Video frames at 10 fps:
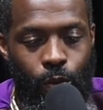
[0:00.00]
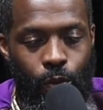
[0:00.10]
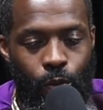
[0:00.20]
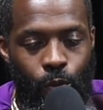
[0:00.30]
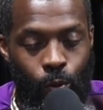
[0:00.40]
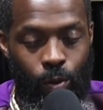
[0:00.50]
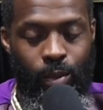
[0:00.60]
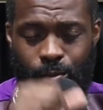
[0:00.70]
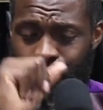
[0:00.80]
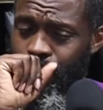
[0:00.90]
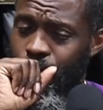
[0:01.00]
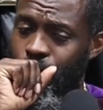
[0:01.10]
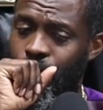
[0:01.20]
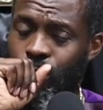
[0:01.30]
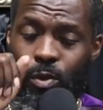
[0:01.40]
You're
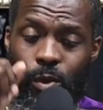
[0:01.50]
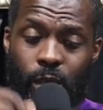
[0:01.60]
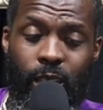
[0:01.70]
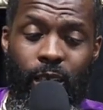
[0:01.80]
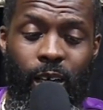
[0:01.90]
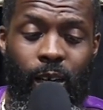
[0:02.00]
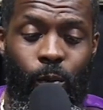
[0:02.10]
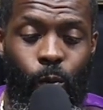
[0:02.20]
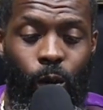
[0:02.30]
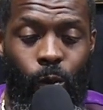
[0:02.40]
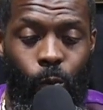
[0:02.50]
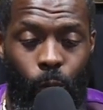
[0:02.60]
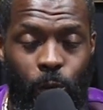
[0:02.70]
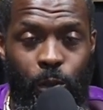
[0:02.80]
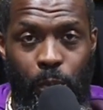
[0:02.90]
gonna get a
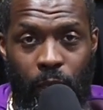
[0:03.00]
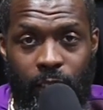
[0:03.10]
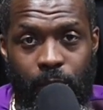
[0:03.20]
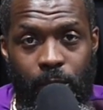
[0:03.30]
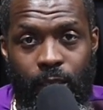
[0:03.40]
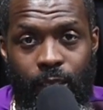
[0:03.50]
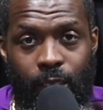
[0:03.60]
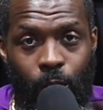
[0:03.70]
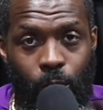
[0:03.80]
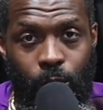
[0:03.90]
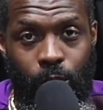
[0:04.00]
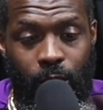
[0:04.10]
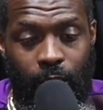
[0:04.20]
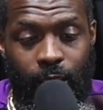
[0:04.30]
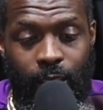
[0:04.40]
worse punishment than those
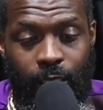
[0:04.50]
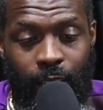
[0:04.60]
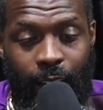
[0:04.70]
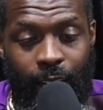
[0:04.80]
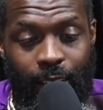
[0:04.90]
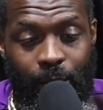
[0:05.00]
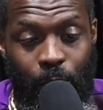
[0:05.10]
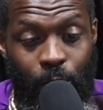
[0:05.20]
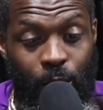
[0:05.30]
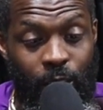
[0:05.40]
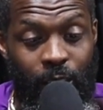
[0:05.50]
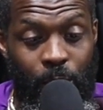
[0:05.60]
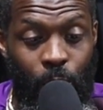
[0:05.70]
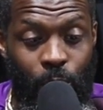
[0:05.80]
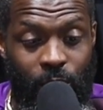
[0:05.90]
that died under Moses. Because under
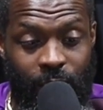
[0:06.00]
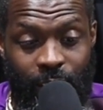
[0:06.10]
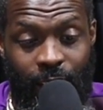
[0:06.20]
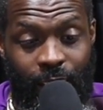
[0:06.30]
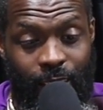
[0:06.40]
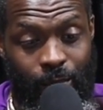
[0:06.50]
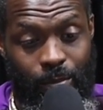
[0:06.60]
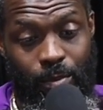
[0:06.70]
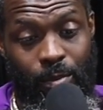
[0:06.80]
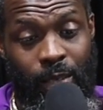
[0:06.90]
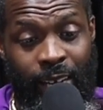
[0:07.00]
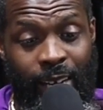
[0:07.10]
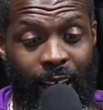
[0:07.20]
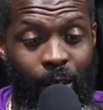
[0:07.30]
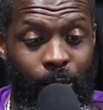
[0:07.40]
Moses, they
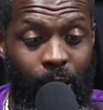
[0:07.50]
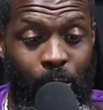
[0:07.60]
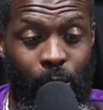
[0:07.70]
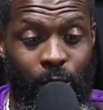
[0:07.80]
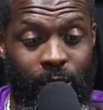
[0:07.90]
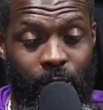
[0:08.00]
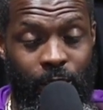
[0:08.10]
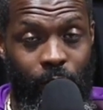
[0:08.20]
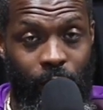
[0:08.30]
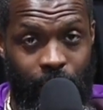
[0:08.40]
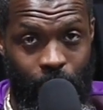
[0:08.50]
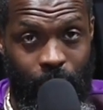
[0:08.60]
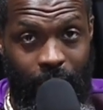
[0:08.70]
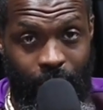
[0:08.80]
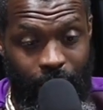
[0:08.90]
died without mercy. That was a physical
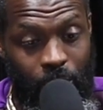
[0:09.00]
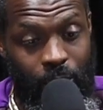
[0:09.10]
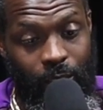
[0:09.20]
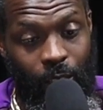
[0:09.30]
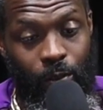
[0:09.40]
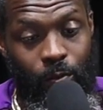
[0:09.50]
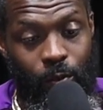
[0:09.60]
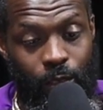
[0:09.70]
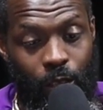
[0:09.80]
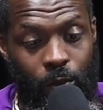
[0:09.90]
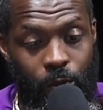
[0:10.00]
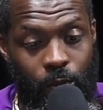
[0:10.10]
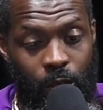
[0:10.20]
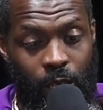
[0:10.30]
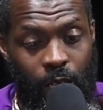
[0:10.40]
death. They were stoned with
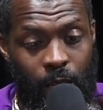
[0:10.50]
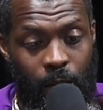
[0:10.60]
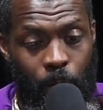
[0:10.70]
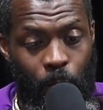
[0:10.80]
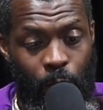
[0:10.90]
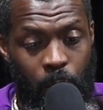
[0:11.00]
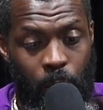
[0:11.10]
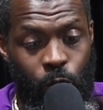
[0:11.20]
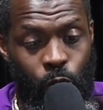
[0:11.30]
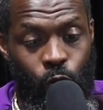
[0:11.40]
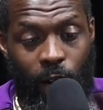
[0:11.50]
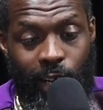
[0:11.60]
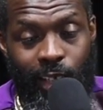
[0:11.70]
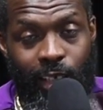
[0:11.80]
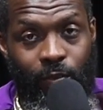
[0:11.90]
stones. But you
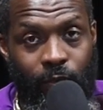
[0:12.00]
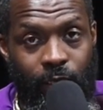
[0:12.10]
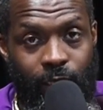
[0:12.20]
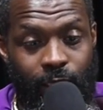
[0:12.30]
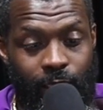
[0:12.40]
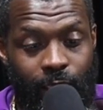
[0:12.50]
trodden underfoot the Son